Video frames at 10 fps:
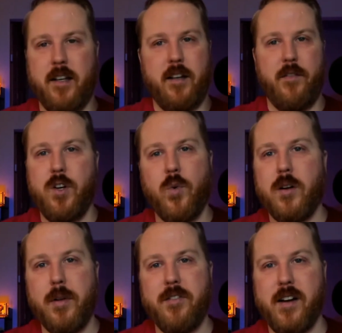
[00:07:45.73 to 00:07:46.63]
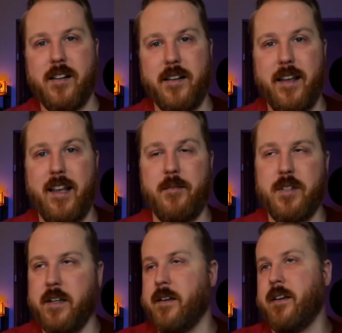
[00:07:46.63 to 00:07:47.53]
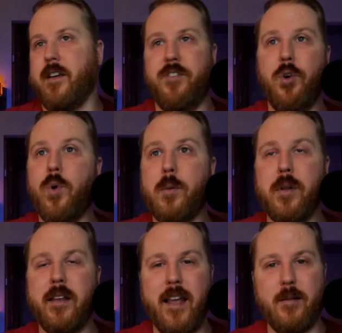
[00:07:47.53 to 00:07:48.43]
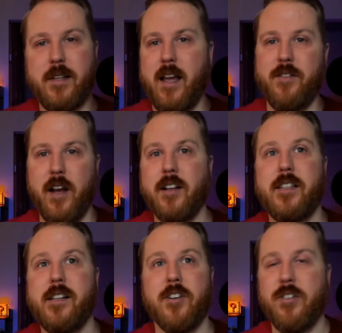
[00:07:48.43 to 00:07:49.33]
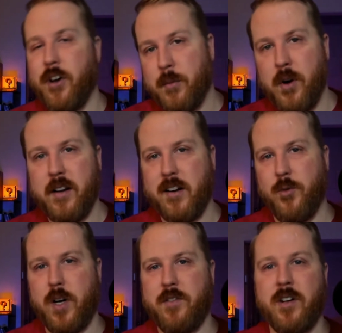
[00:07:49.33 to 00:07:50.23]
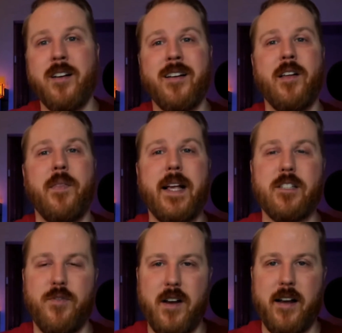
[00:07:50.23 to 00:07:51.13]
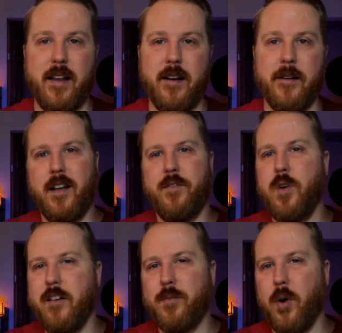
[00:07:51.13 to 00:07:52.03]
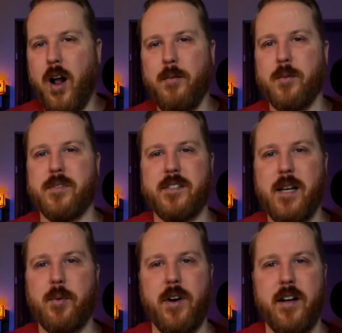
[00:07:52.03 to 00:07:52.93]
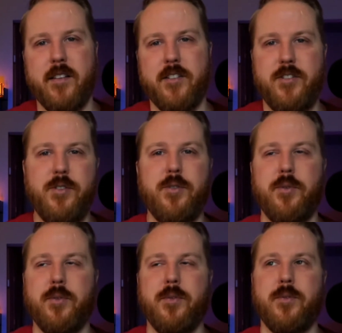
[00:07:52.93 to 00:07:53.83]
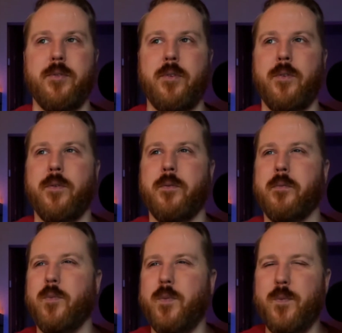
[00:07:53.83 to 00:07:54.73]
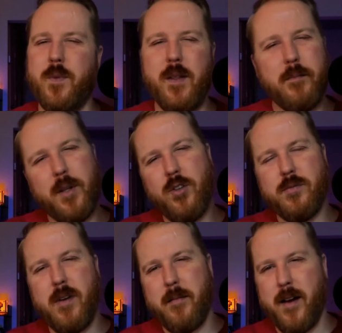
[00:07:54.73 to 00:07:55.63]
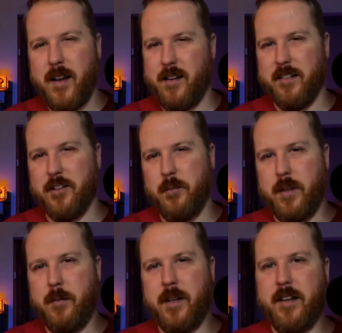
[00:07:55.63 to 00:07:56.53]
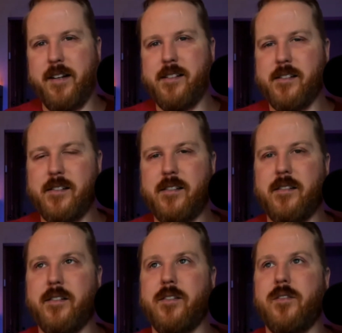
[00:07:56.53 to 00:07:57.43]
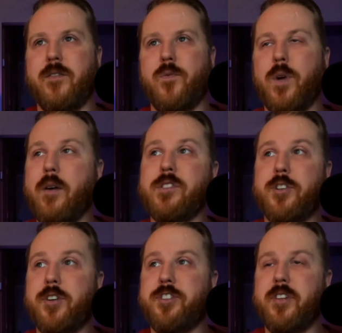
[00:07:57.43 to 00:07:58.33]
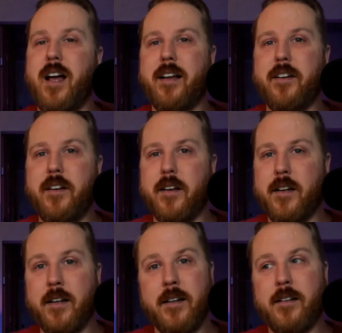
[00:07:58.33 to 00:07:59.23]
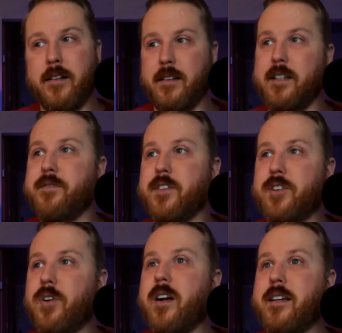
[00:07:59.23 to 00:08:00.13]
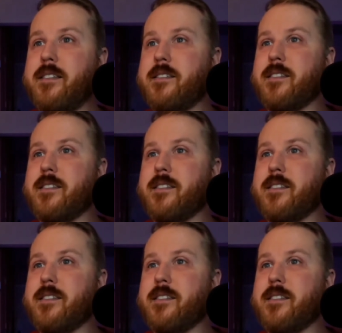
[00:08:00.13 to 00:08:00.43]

If you don't want to play violent games, if you don't want to play games that have cussing or law breaking or whatever, that's fine. If you have problems separating the two, it blows my mind a little bit, because when I was a Christian, I could live for Christ,